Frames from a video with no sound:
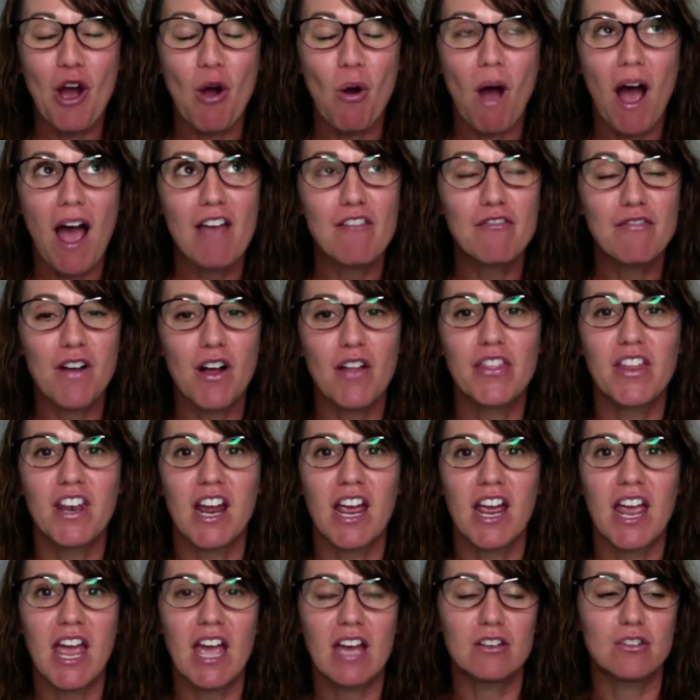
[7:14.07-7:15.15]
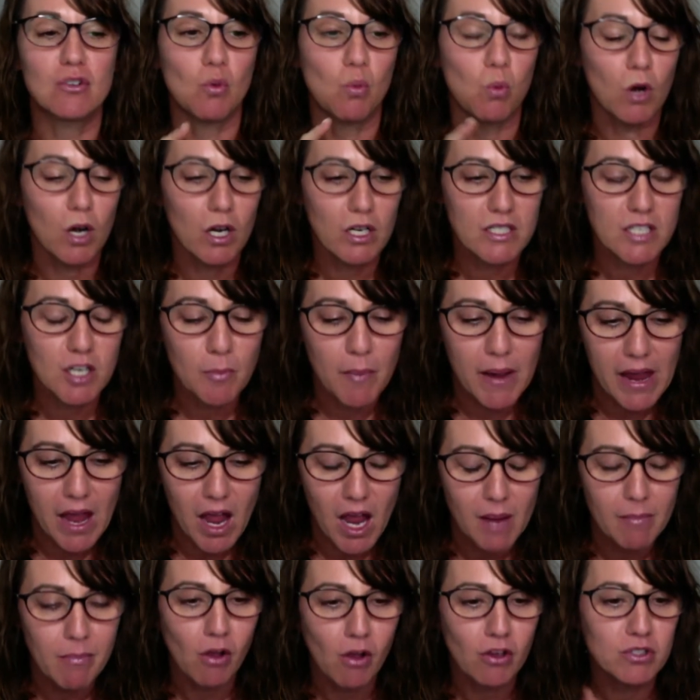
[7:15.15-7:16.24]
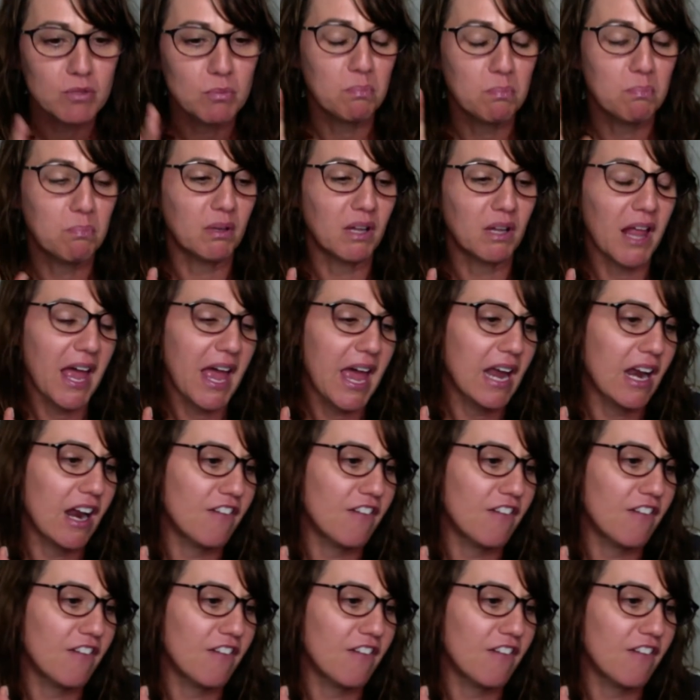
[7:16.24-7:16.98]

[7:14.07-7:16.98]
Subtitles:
I felt that I had to work till my eyeballs bled.